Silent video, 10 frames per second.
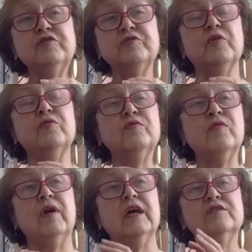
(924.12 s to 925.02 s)

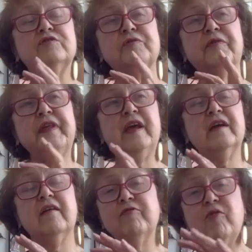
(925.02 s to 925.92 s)
to
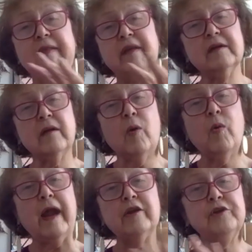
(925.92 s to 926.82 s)
think of
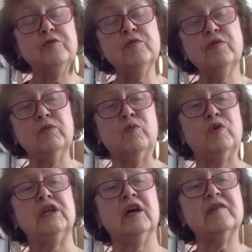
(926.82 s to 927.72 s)
where you
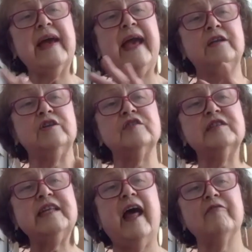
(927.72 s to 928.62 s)
would locate
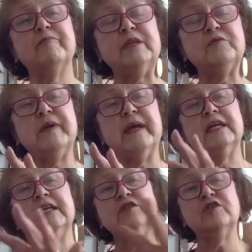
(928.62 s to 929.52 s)
yourself between
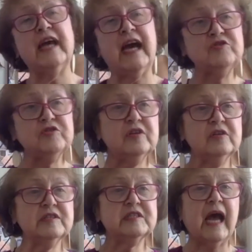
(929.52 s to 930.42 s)
an
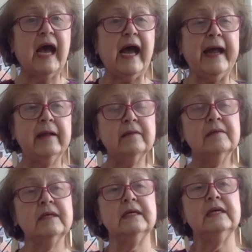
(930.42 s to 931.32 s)
international
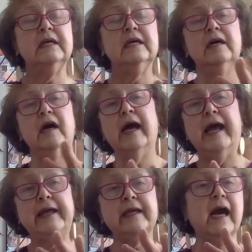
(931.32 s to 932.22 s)
style,
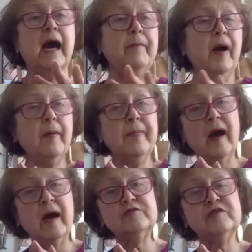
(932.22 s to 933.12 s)
a pop
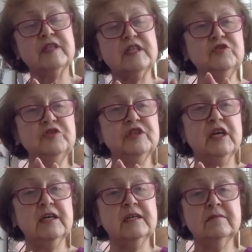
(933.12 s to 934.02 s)
art
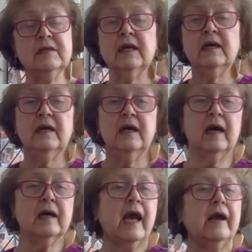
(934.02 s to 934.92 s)
tradition,
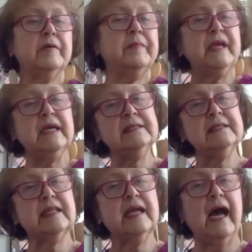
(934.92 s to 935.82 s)
a Caribbean
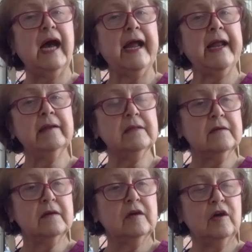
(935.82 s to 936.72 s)
style,
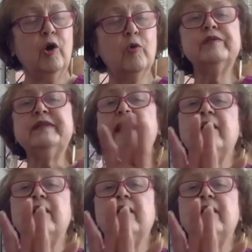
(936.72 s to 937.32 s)
or would that